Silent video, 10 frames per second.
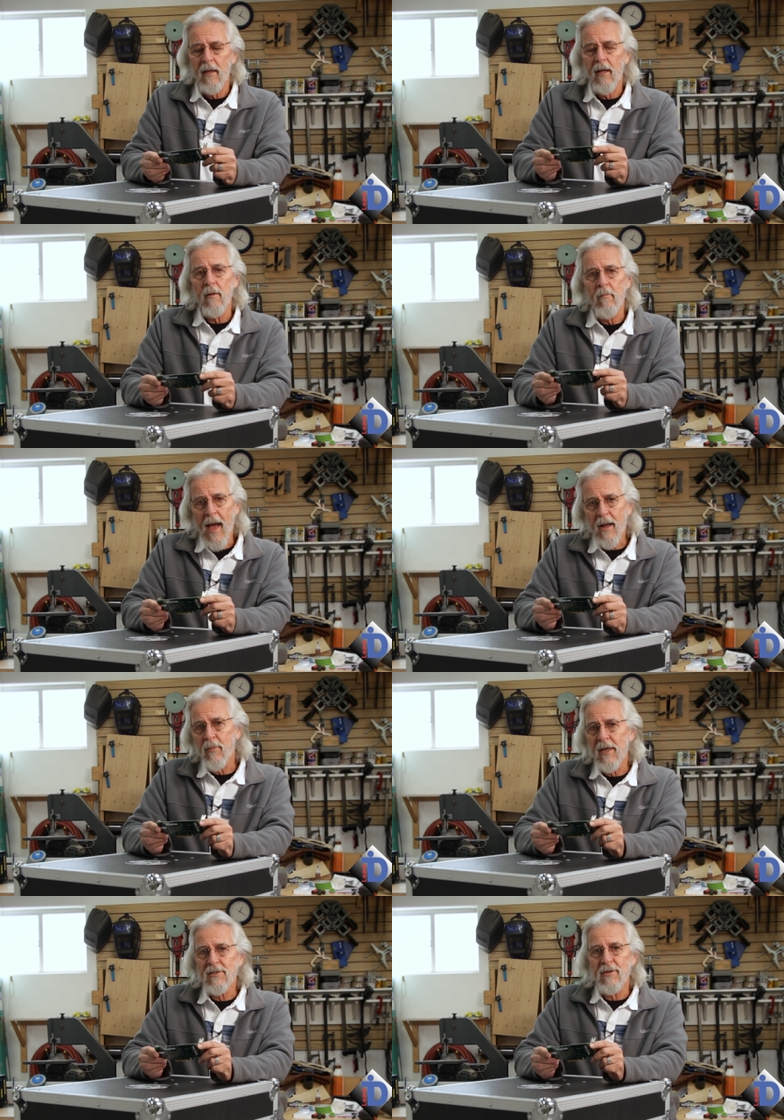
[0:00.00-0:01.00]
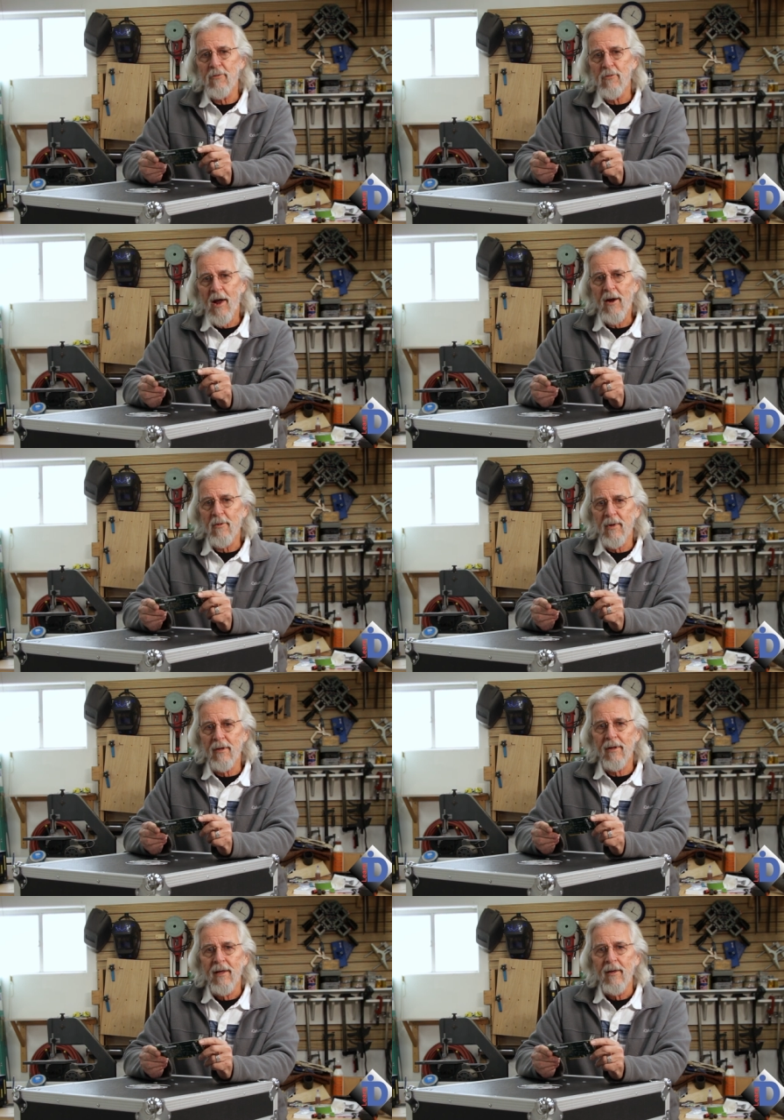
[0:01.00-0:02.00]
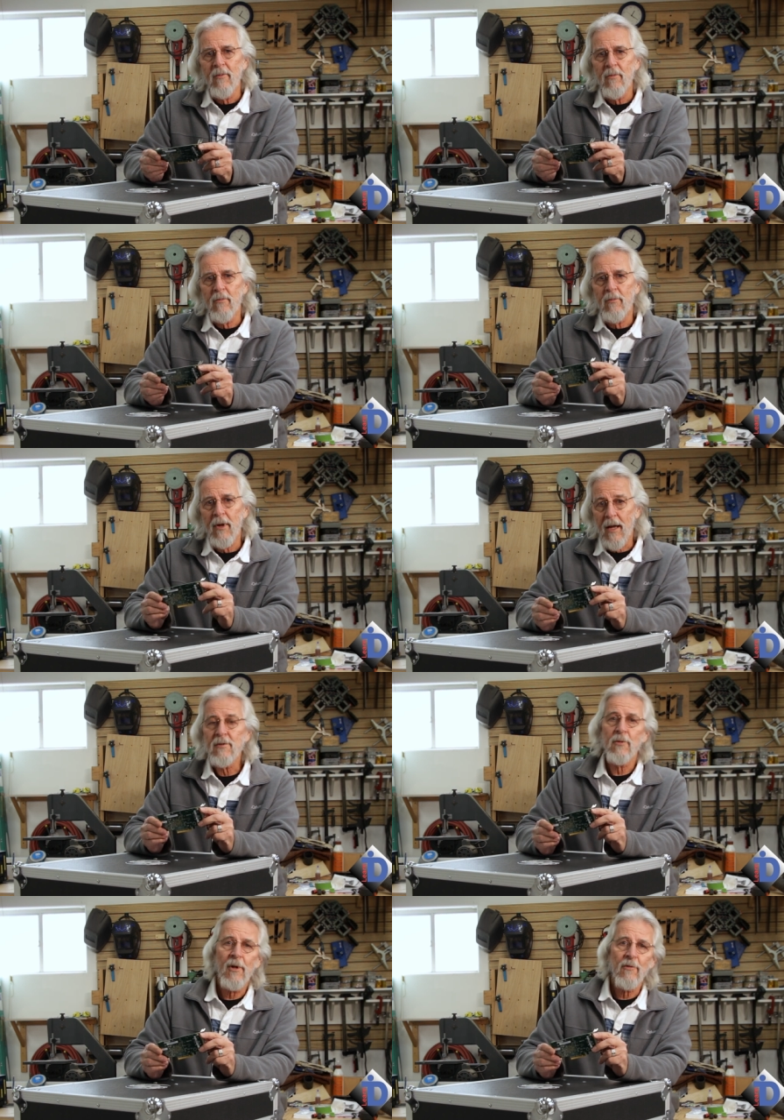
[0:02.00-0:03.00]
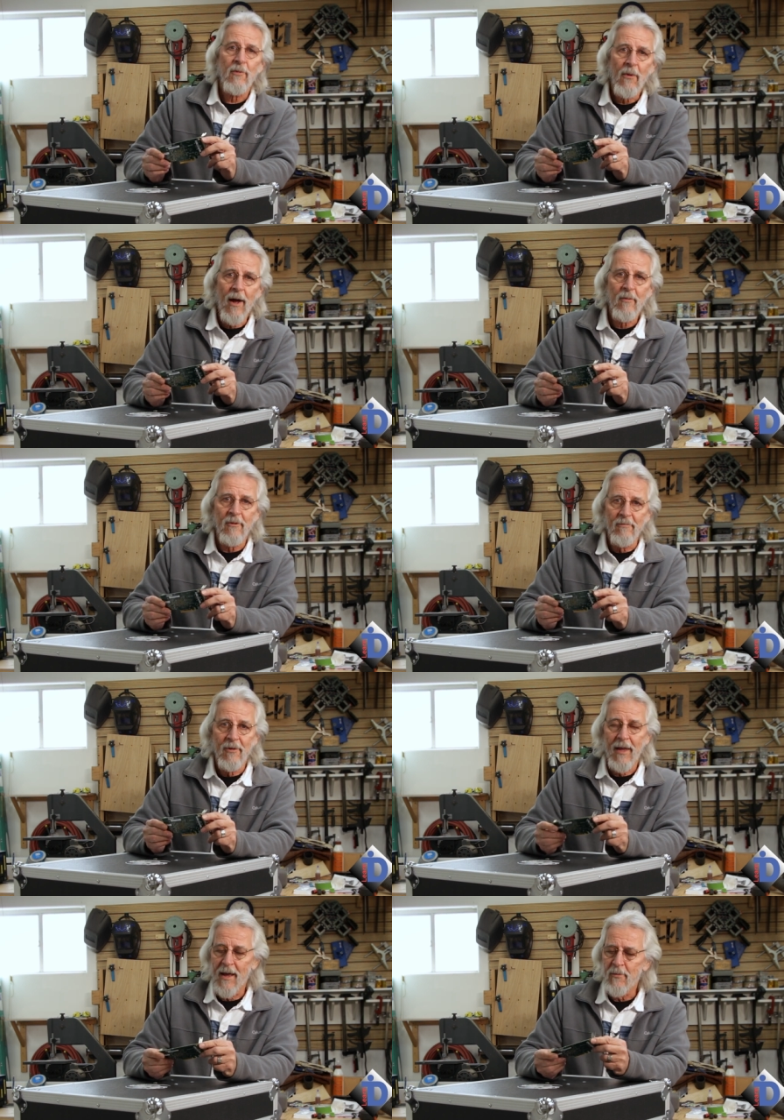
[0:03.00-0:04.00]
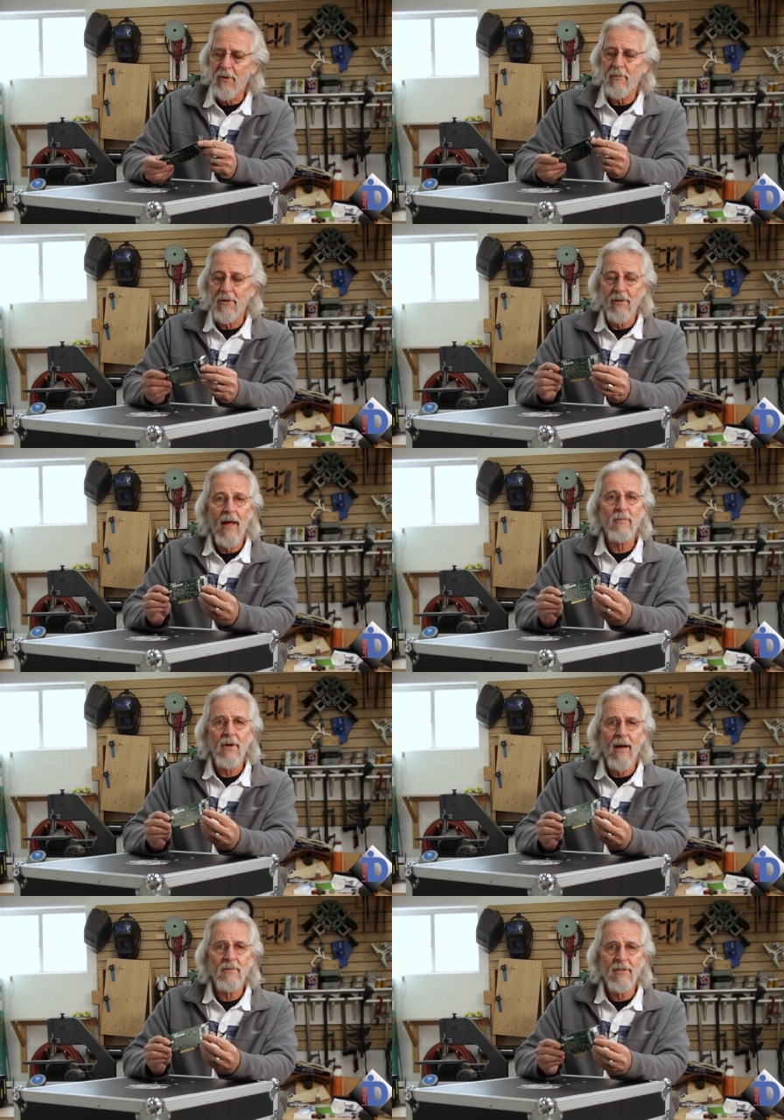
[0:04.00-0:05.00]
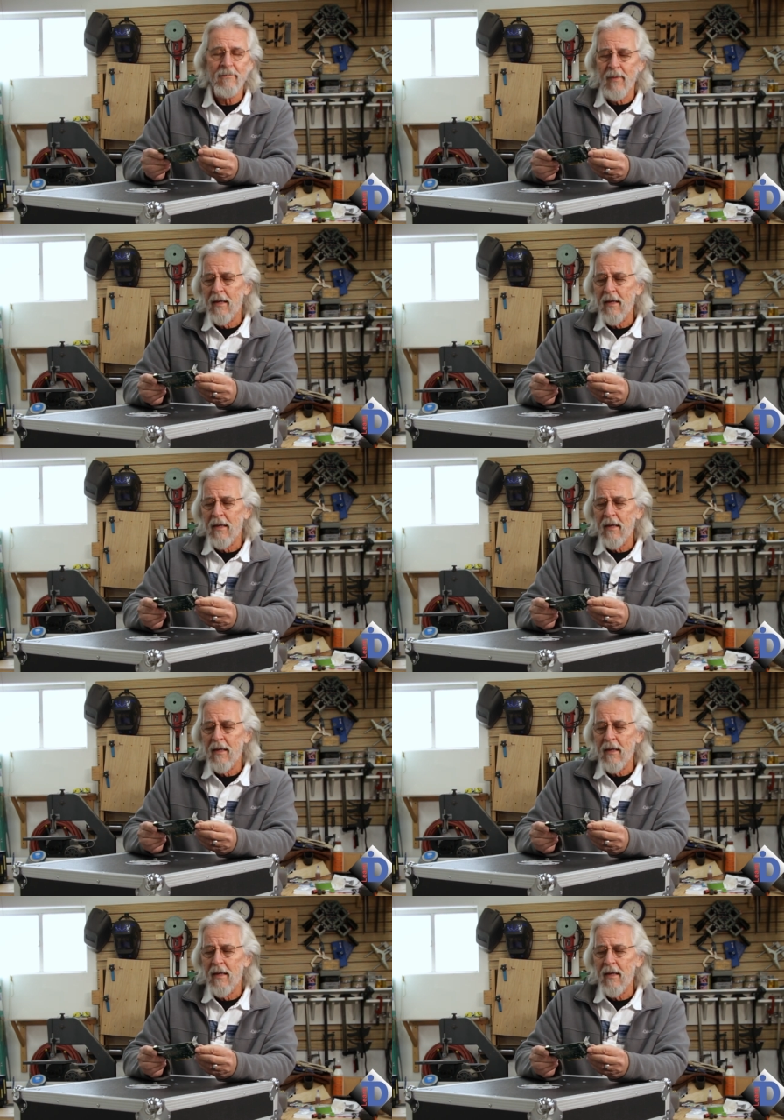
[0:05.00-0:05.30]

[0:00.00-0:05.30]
in a Mac-based environment becomes a bit of a problem. You can't put them in your laptops.